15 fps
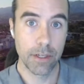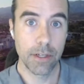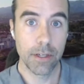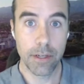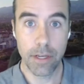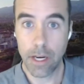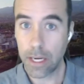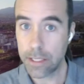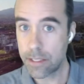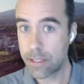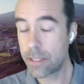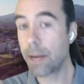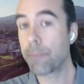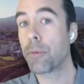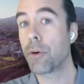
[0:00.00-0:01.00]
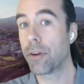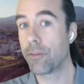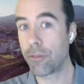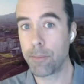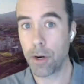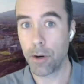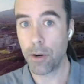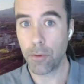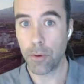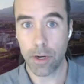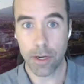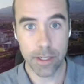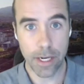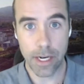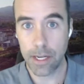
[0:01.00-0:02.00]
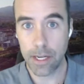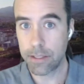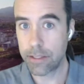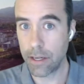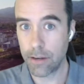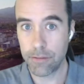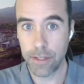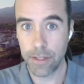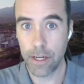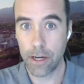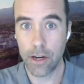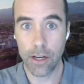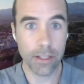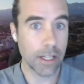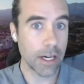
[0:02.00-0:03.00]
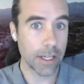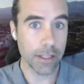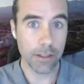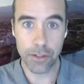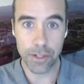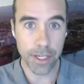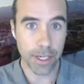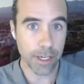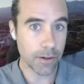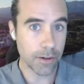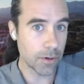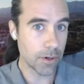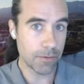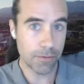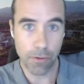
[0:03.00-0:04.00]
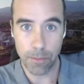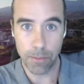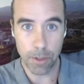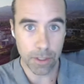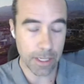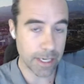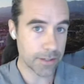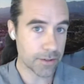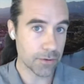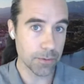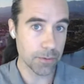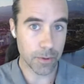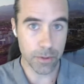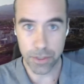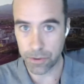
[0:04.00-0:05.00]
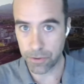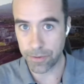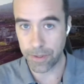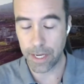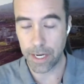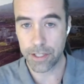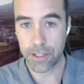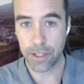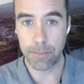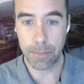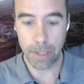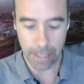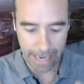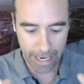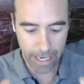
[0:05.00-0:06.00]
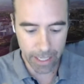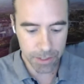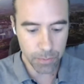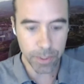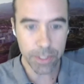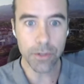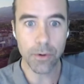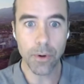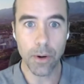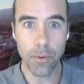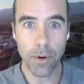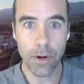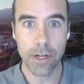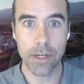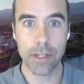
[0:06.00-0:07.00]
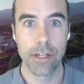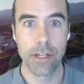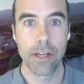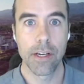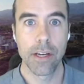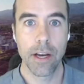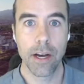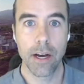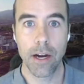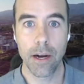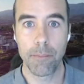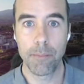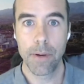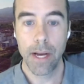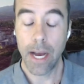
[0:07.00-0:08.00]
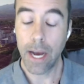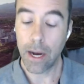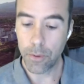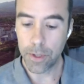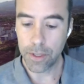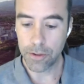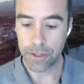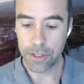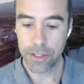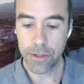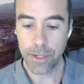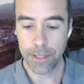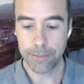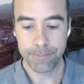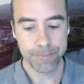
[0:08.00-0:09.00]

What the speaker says: not separate from our work, not via online learning or a formal classroom or certification, but as we do our work, how we learn to do it.